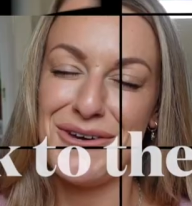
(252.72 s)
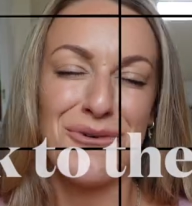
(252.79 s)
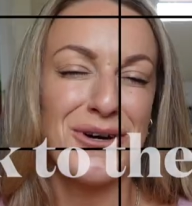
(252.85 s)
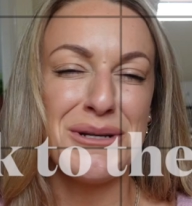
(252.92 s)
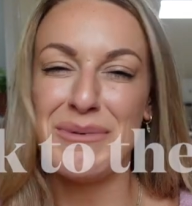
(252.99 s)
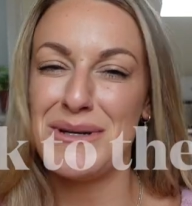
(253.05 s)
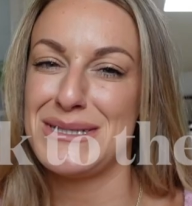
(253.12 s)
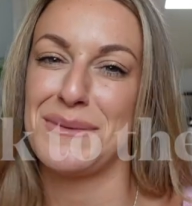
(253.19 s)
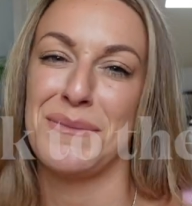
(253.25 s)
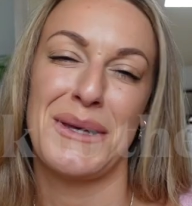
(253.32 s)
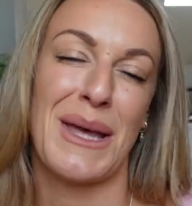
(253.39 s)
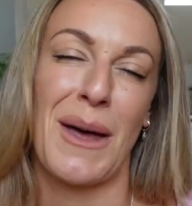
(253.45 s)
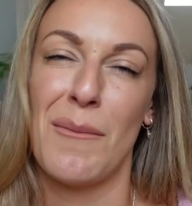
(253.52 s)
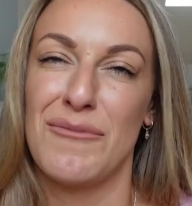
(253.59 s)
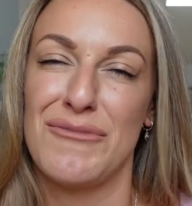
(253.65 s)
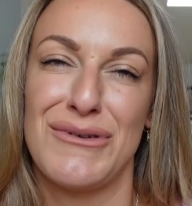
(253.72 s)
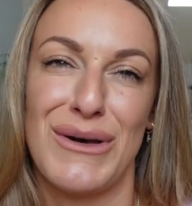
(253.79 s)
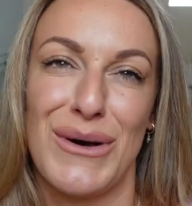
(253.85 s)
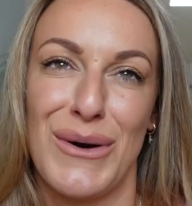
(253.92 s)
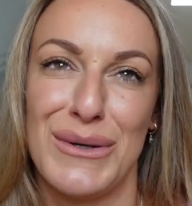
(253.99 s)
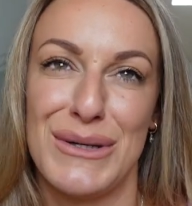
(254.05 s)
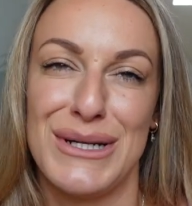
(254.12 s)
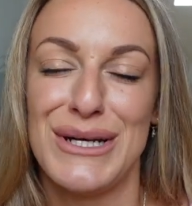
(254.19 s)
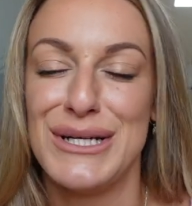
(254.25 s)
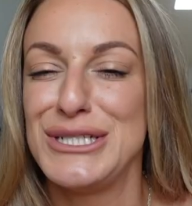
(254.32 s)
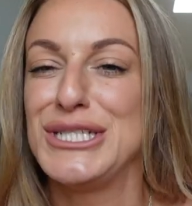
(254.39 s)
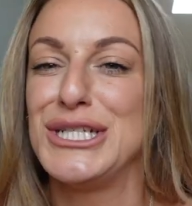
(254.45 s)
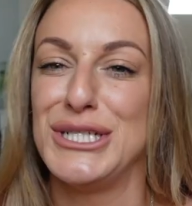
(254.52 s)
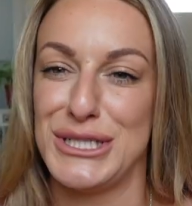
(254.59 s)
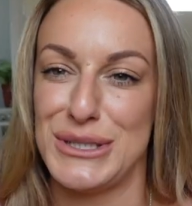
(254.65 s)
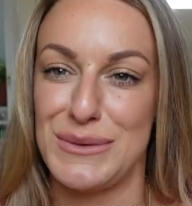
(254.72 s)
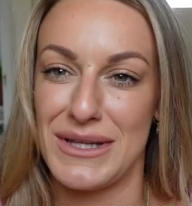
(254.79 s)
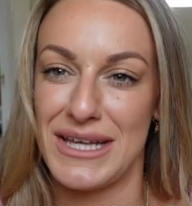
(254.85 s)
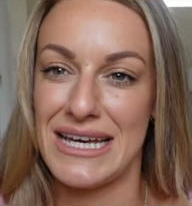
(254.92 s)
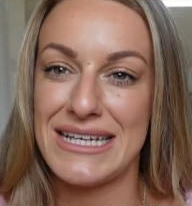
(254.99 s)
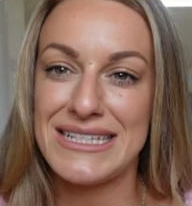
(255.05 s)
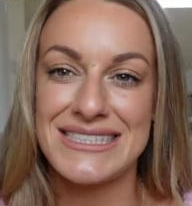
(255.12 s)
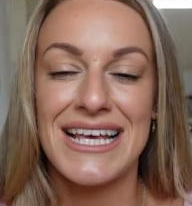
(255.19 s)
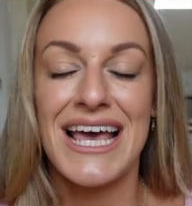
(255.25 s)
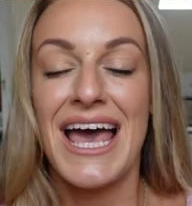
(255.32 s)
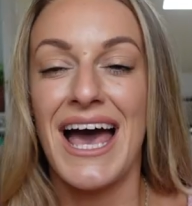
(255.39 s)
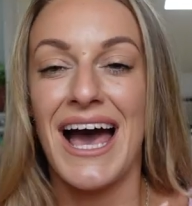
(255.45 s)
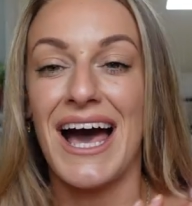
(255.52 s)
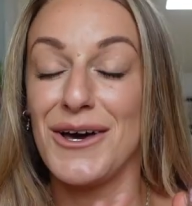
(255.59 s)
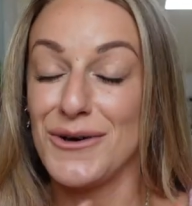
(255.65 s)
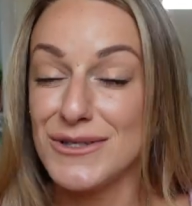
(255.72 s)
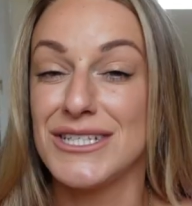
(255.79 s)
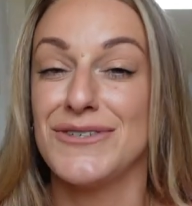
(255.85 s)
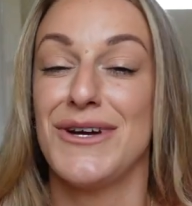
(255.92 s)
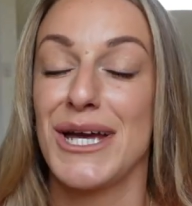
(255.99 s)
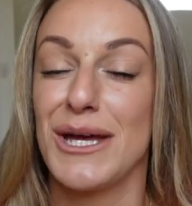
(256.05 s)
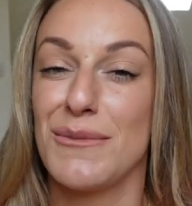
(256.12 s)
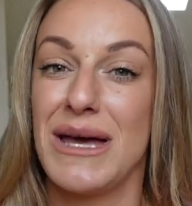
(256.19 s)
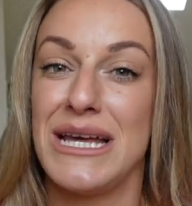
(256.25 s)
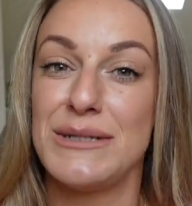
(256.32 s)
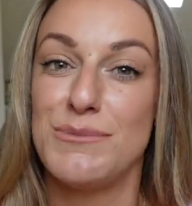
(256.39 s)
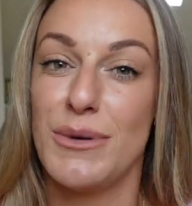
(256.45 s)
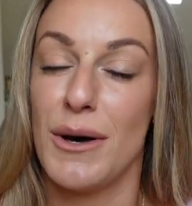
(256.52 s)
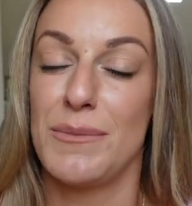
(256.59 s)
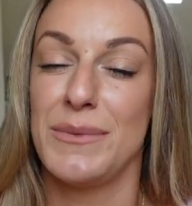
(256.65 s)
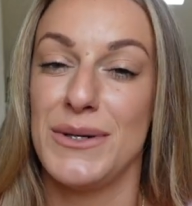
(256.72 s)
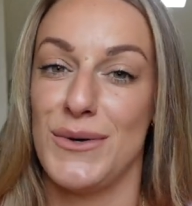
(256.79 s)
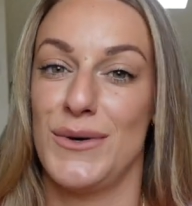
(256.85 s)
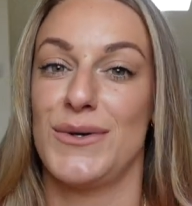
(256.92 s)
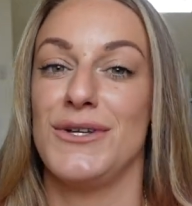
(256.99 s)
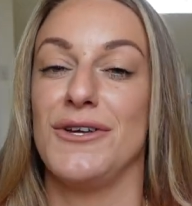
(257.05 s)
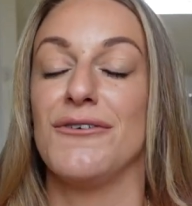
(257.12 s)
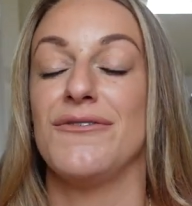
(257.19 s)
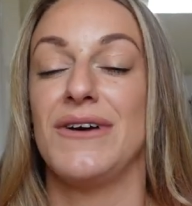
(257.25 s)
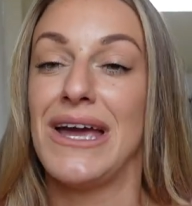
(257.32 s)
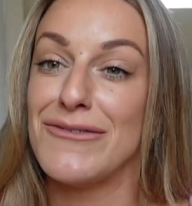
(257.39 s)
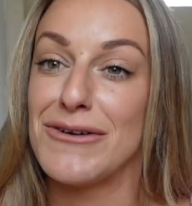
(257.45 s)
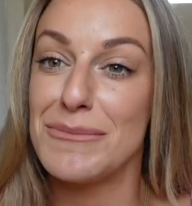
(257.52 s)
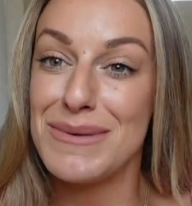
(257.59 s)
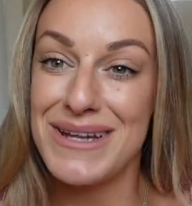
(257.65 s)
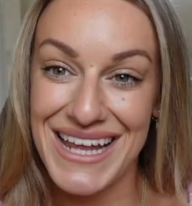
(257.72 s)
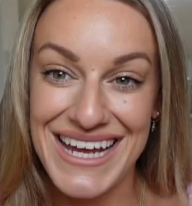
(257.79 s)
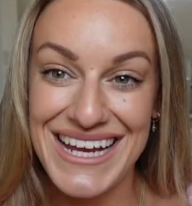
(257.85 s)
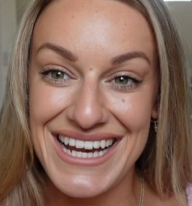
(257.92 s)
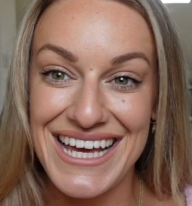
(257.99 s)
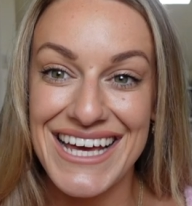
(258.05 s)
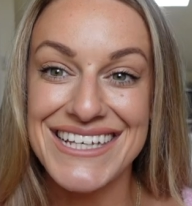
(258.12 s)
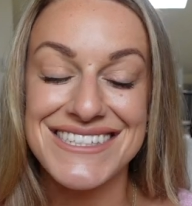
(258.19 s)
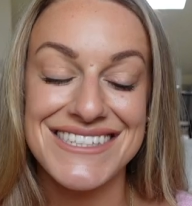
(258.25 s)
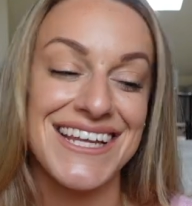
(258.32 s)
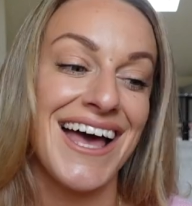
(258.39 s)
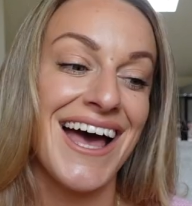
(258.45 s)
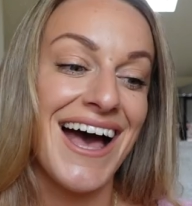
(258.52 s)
you want to put something comfy on to do this. I also recommend popping on your favourite playlist.